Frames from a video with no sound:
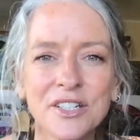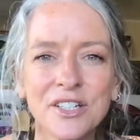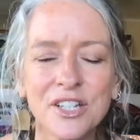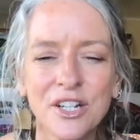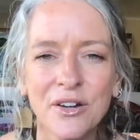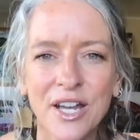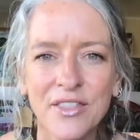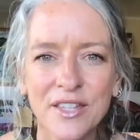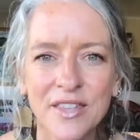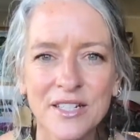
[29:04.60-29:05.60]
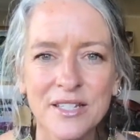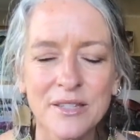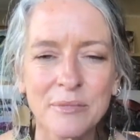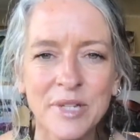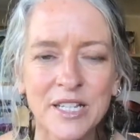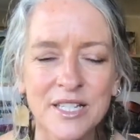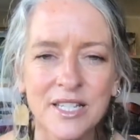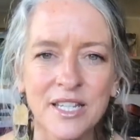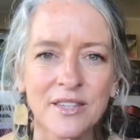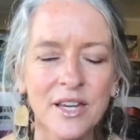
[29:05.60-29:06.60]
You know, I think that's the biggest
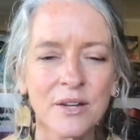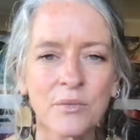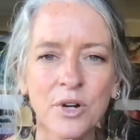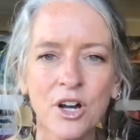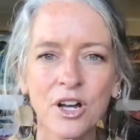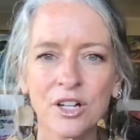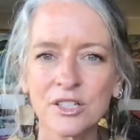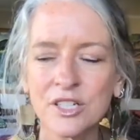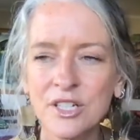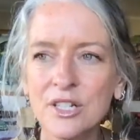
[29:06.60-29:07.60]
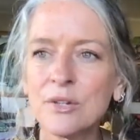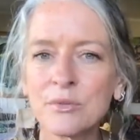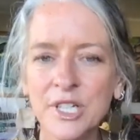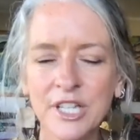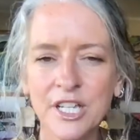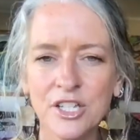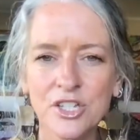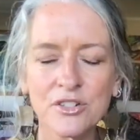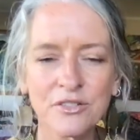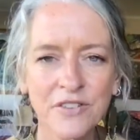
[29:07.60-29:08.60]
thing that we're all really
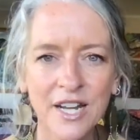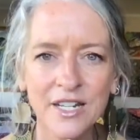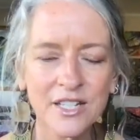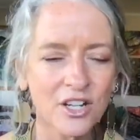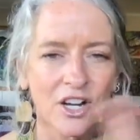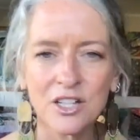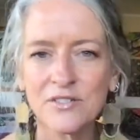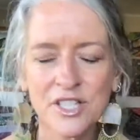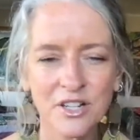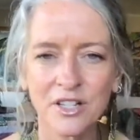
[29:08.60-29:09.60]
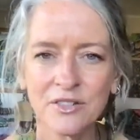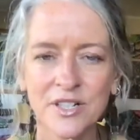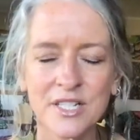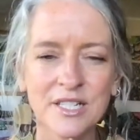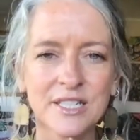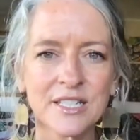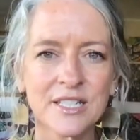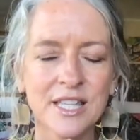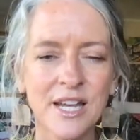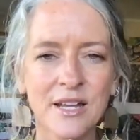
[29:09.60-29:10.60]
unified in all of us all of us
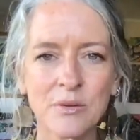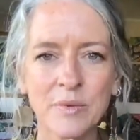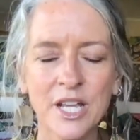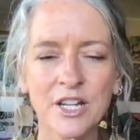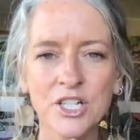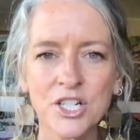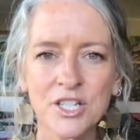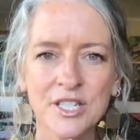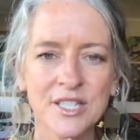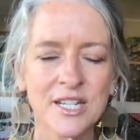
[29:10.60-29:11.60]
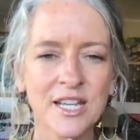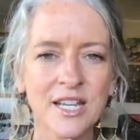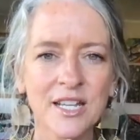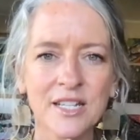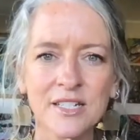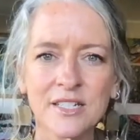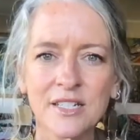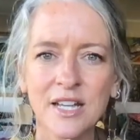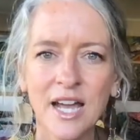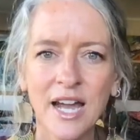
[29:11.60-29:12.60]
is that we understand
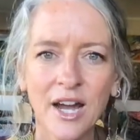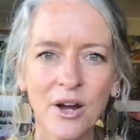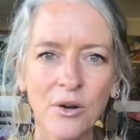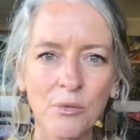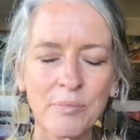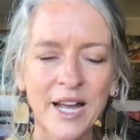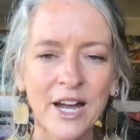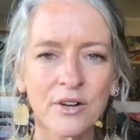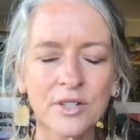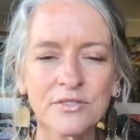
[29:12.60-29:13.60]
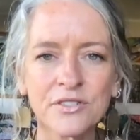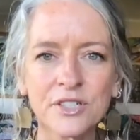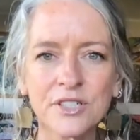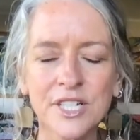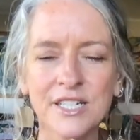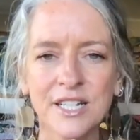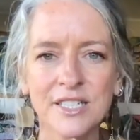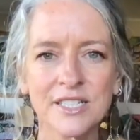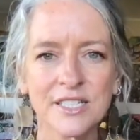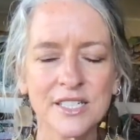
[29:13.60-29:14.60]
how powerful
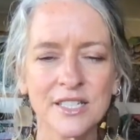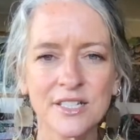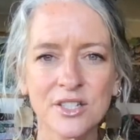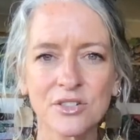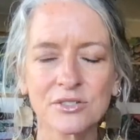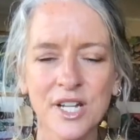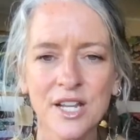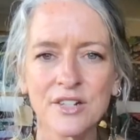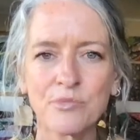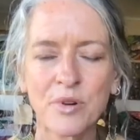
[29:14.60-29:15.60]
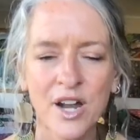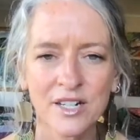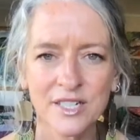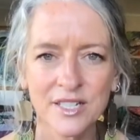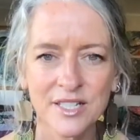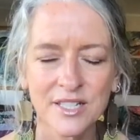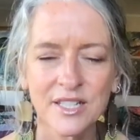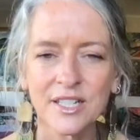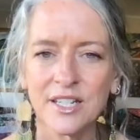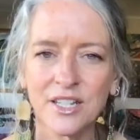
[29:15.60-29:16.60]
connecting to this creative practice
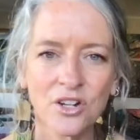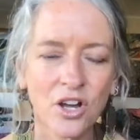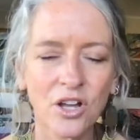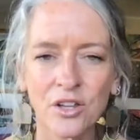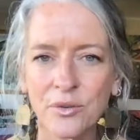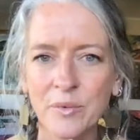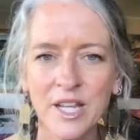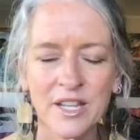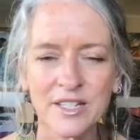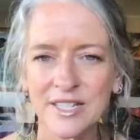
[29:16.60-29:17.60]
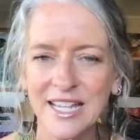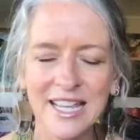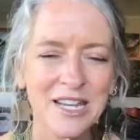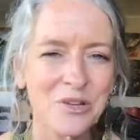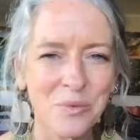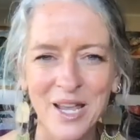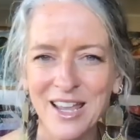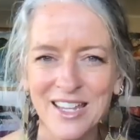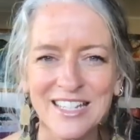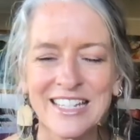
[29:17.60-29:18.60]
in all the ways any
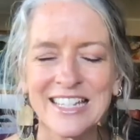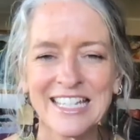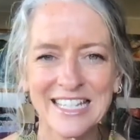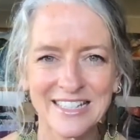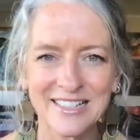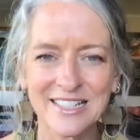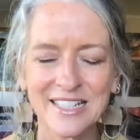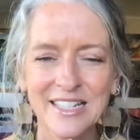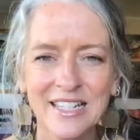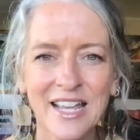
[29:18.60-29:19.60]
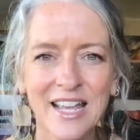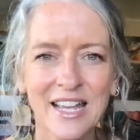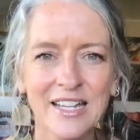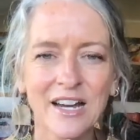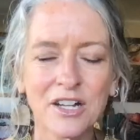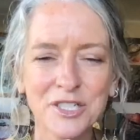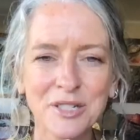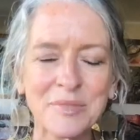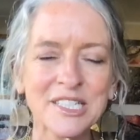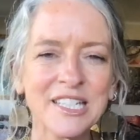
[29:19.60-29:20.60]
way is and
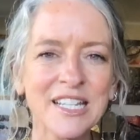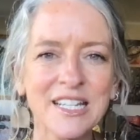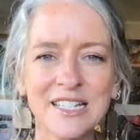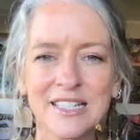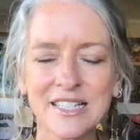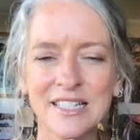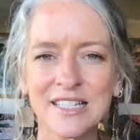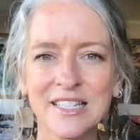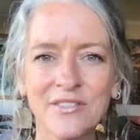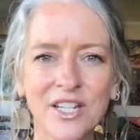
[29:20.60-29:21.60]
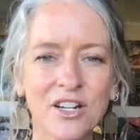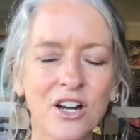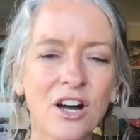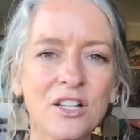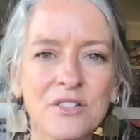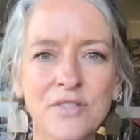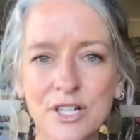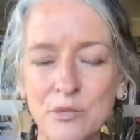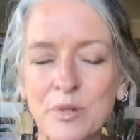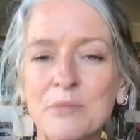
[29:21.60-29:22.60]
ultimately, it's giving all of
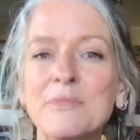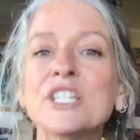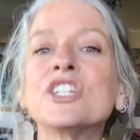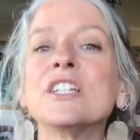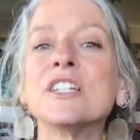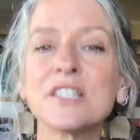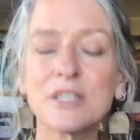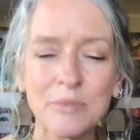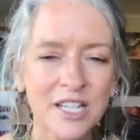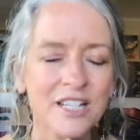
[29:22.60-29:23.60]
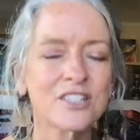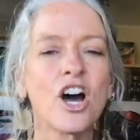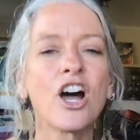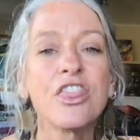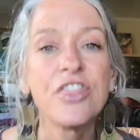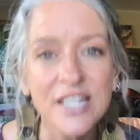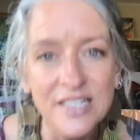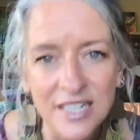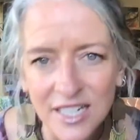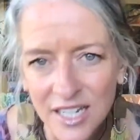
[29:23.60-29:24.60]
us permission to be as
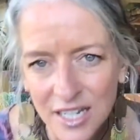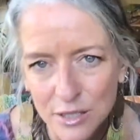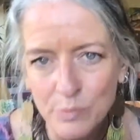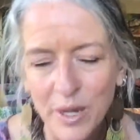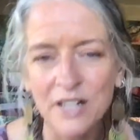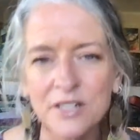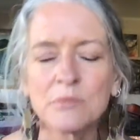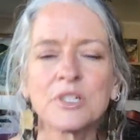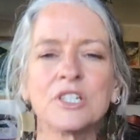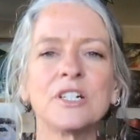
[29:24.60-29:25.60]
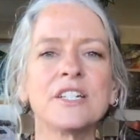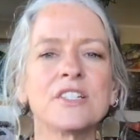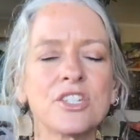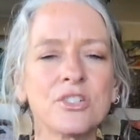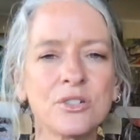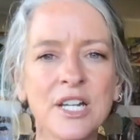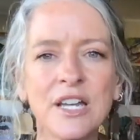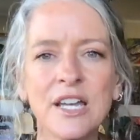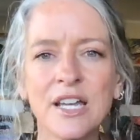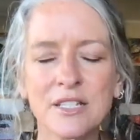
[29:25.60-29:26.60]
authentic as possible and to
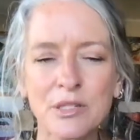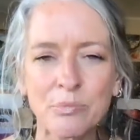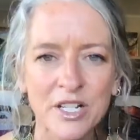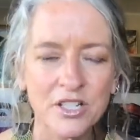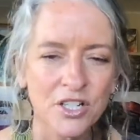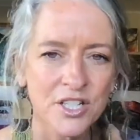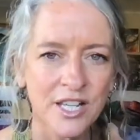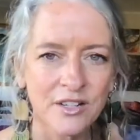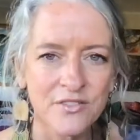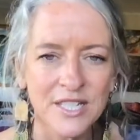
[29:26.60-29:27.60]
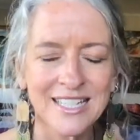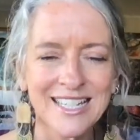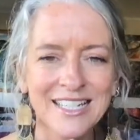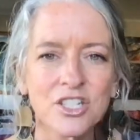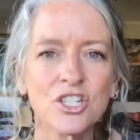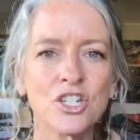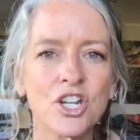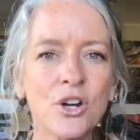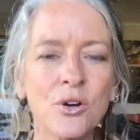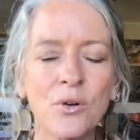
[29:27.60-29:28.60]
express ourselves and get to
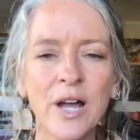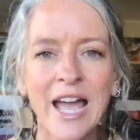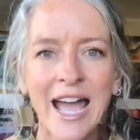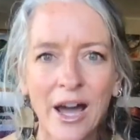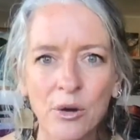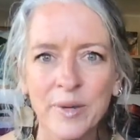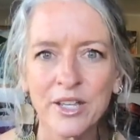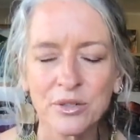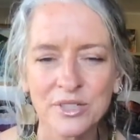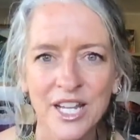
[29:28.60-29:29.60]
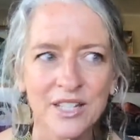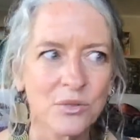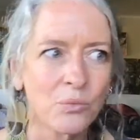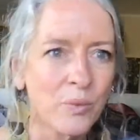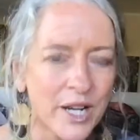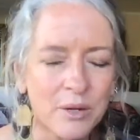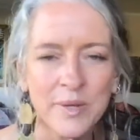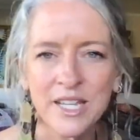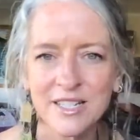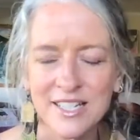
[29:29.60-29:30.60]
know how we create, where
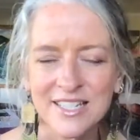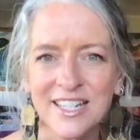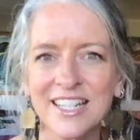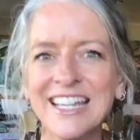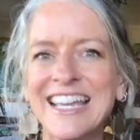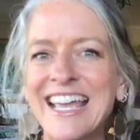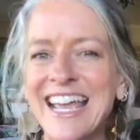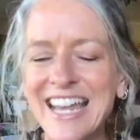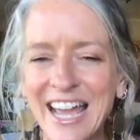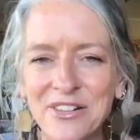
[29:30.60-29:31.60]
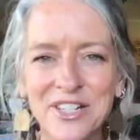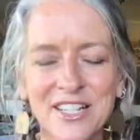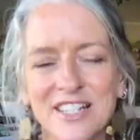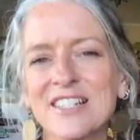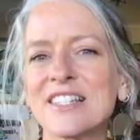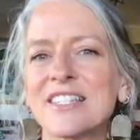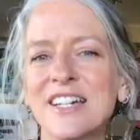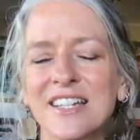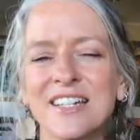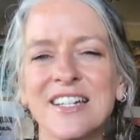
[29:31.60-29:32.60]
we get stuck, and how to get
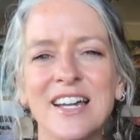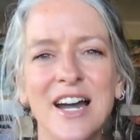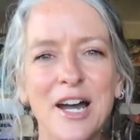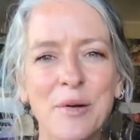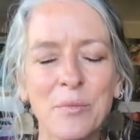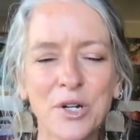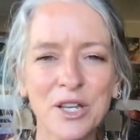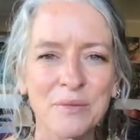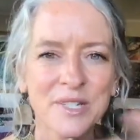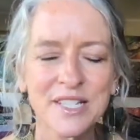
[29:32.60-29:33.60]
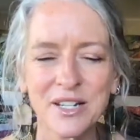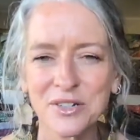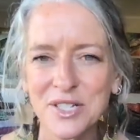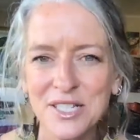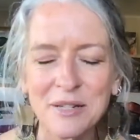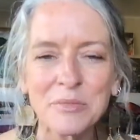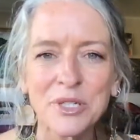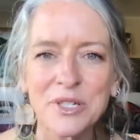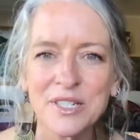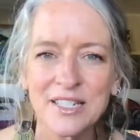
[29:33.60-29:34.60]
unstuck. Um, working with sacred
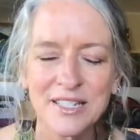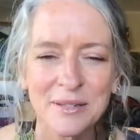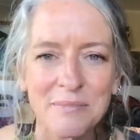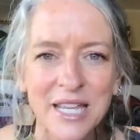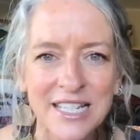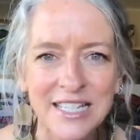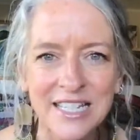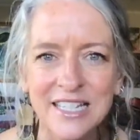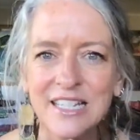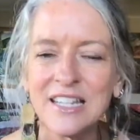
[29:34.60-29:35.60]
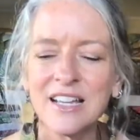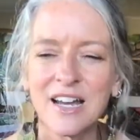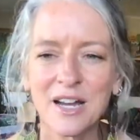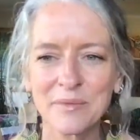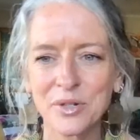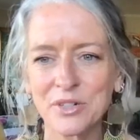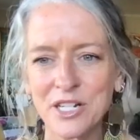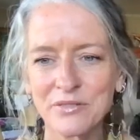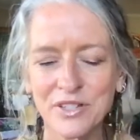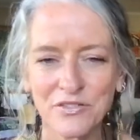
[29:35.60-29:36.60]
symbols is amazing. Um,
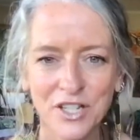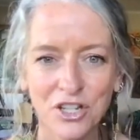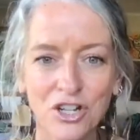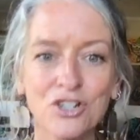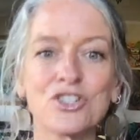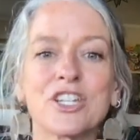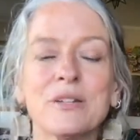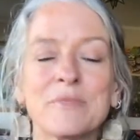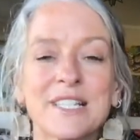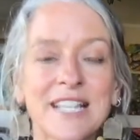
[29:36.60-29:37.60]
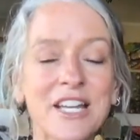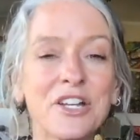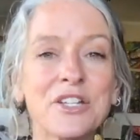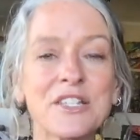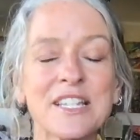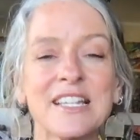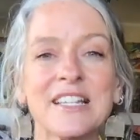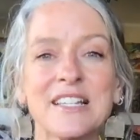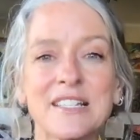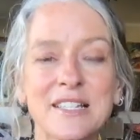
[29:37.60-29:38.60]
Creatively Fit Coach Kim Sales
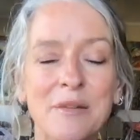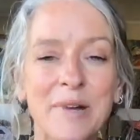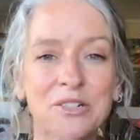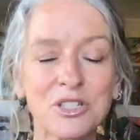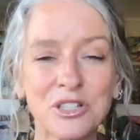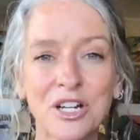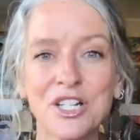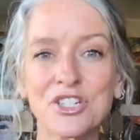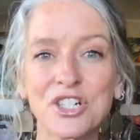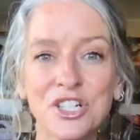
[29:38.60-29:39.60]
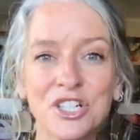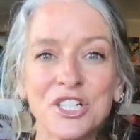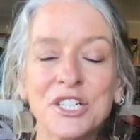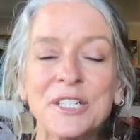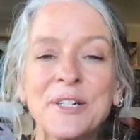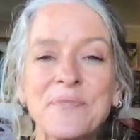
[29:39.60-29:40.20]
is about to launch her.